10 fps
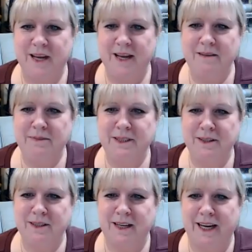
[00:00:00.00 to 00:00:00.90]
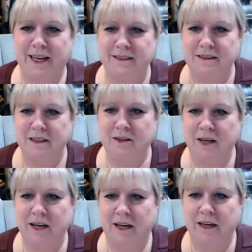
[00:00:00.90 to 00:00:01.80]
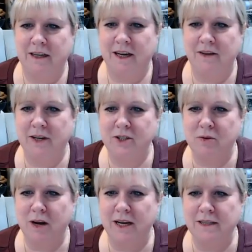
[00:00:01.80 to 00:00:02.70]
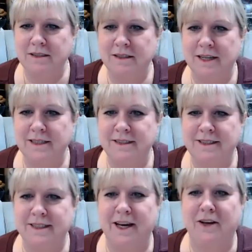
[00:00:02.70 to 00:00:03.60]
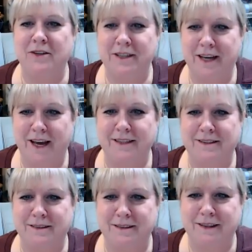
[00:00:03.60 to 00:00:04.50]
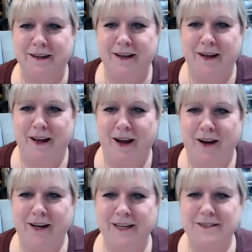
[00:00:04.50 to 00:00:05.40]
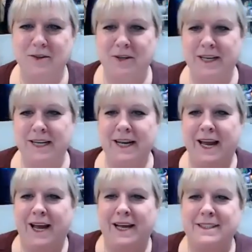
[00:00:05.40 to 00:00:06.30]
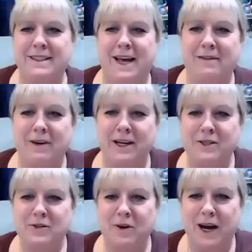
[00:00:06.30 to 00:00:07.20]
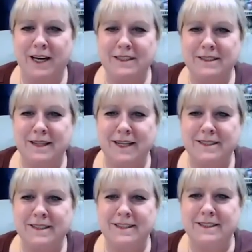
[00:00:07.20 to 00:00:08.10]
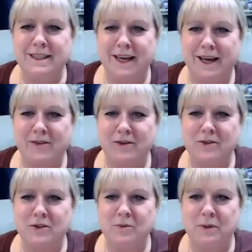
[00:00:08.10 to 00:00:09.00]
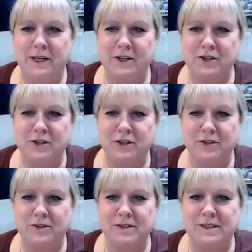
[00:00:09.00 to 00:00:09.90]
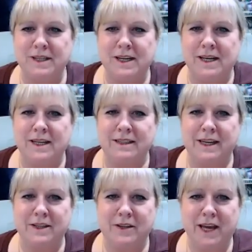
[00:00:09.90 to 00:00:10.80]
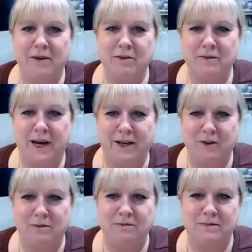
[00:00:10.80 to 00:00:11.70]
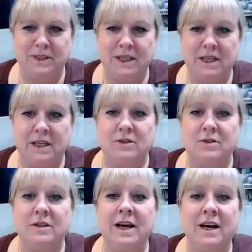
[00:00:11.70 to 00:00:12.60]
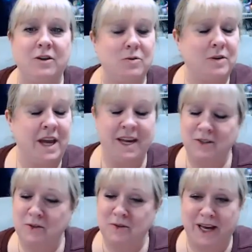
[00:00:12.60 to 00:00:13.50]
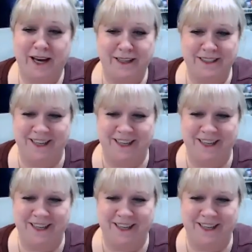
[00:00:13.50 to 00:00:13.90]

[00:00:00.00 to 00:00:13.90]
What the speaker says: I'm so glad. Okay, have I tried slicing together? Yes. Okay, so Anita asked, have I tried slicing together two pictures like you can with vinyl? So yeah, you can't do that.